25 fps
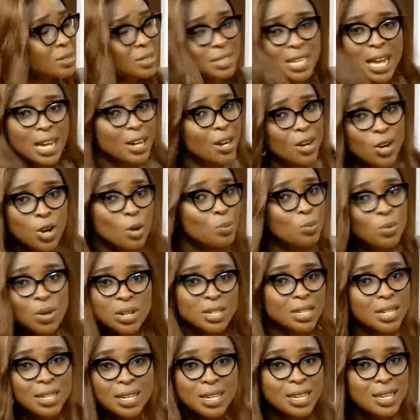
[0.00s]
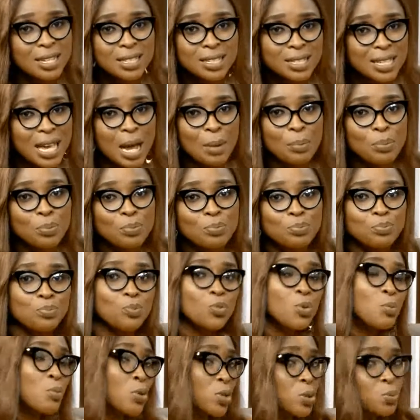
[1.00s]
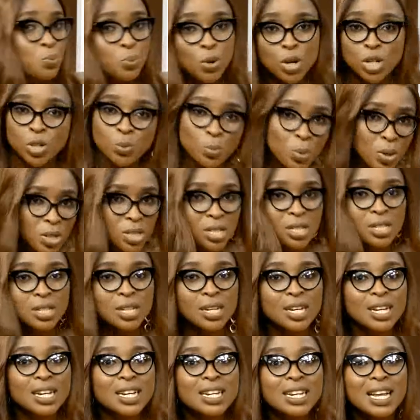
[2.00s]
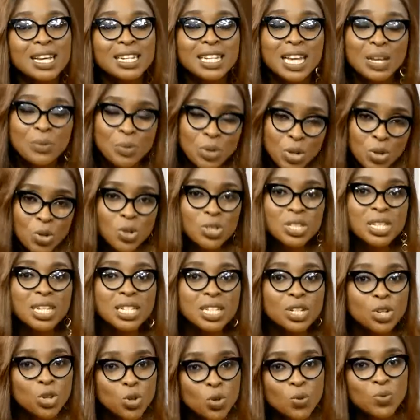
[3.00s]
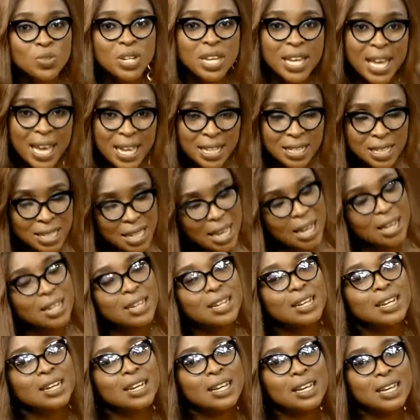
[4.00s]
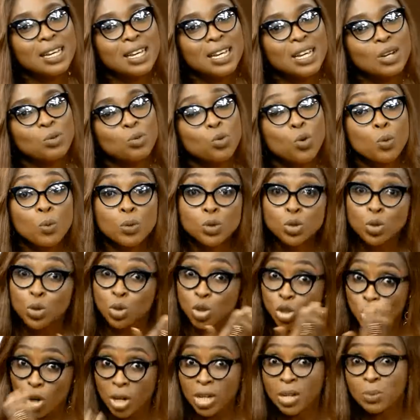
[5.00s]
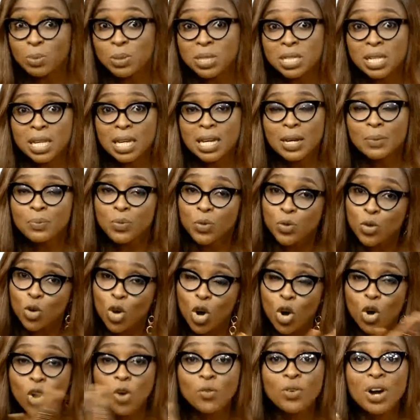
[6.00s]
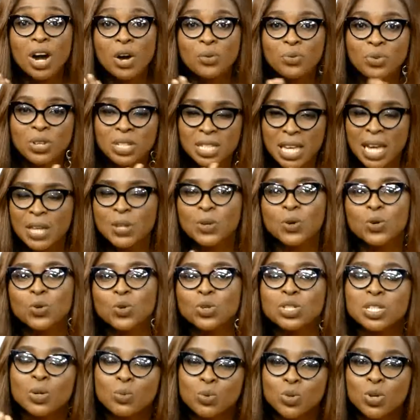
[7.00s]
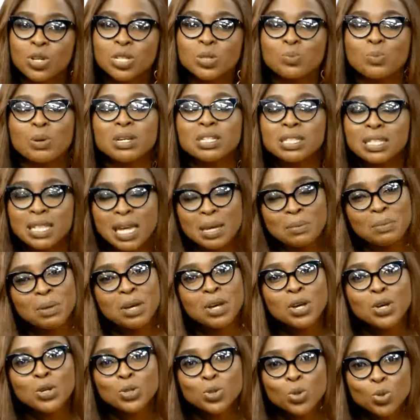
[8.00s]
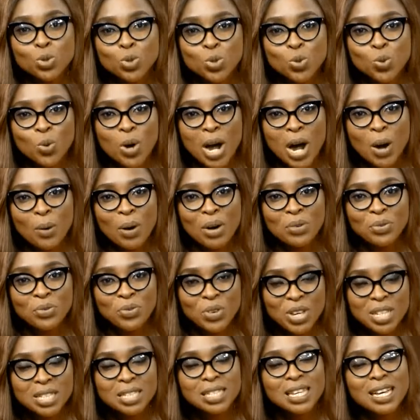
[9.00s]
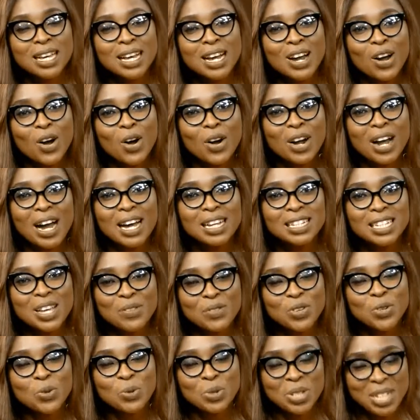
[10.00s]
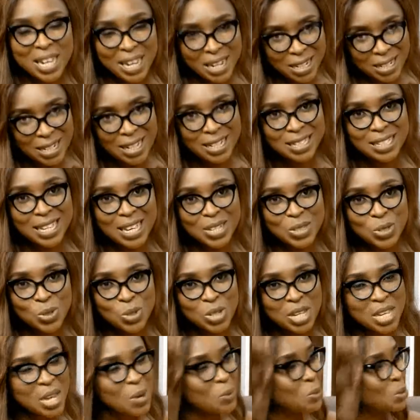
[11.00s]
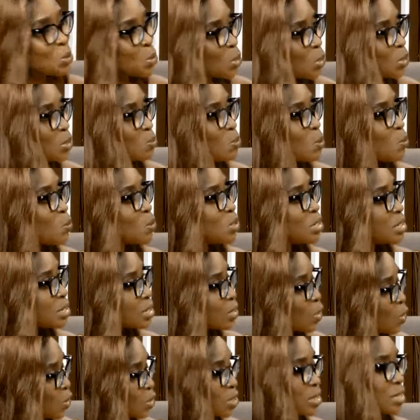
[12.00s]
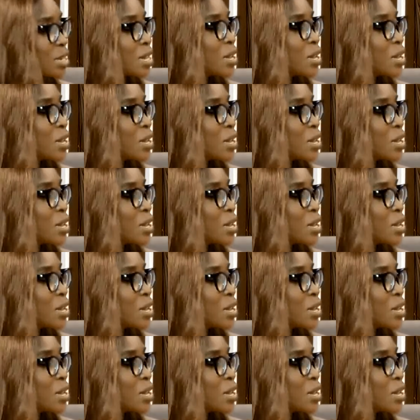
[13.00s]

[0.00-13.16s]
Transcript: that club not the tap we must brush body and there we do know say the groove they enter uh, we must show lipstick if we can't cover our face how you go to say we don't spend time to do our face God, david in the inside studio here with us make we discuss